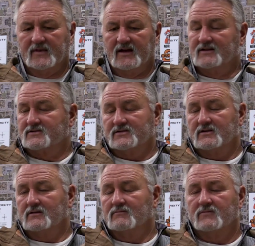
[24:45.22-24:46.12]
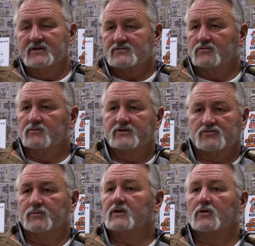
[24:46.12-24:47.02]
I just see this will
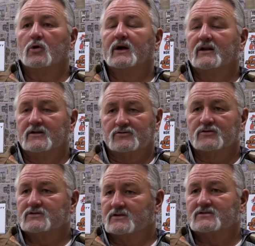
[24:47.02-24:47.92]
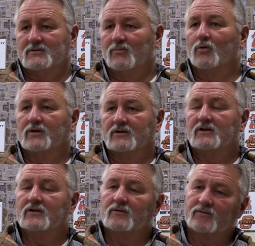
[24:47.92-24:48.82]
be a great entrance at some point in the
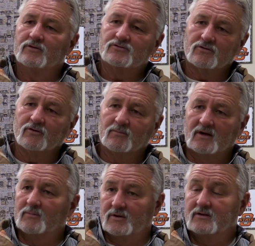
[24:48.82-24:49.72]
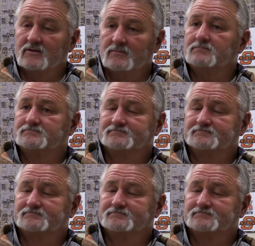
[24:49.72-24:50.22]
near future, in my opinion.